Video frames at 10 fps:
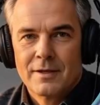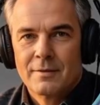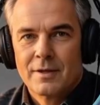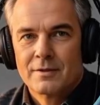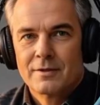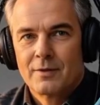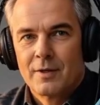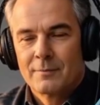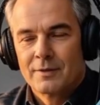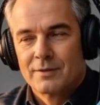but also
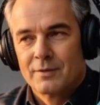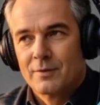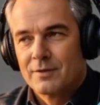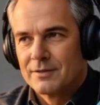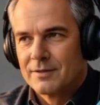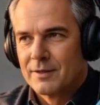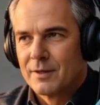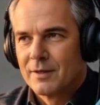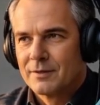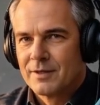opens doors to
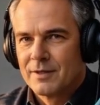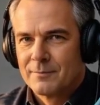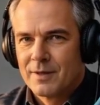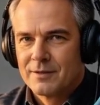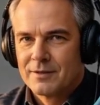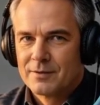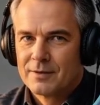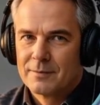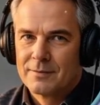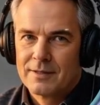long-term
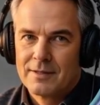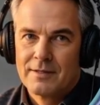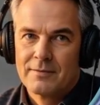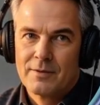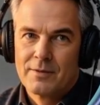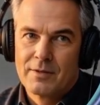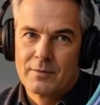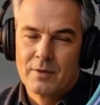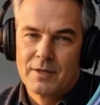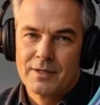partnerships,
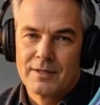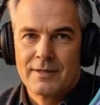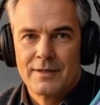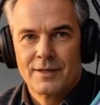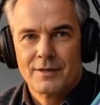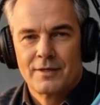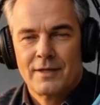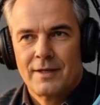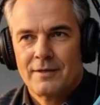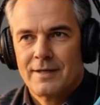future work, and
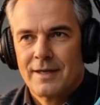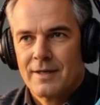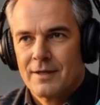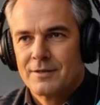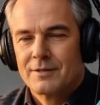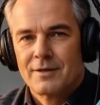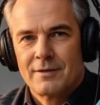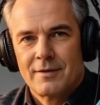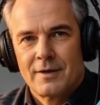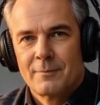shared technology
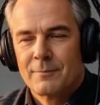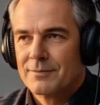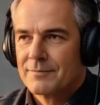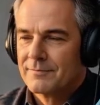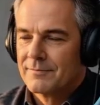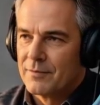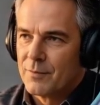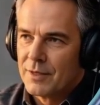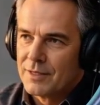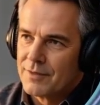development.
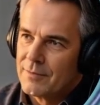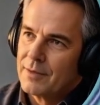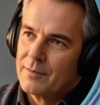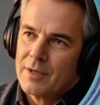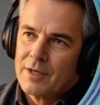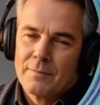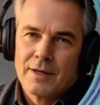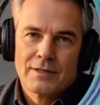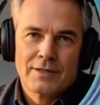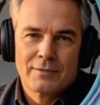While government work
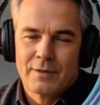might seem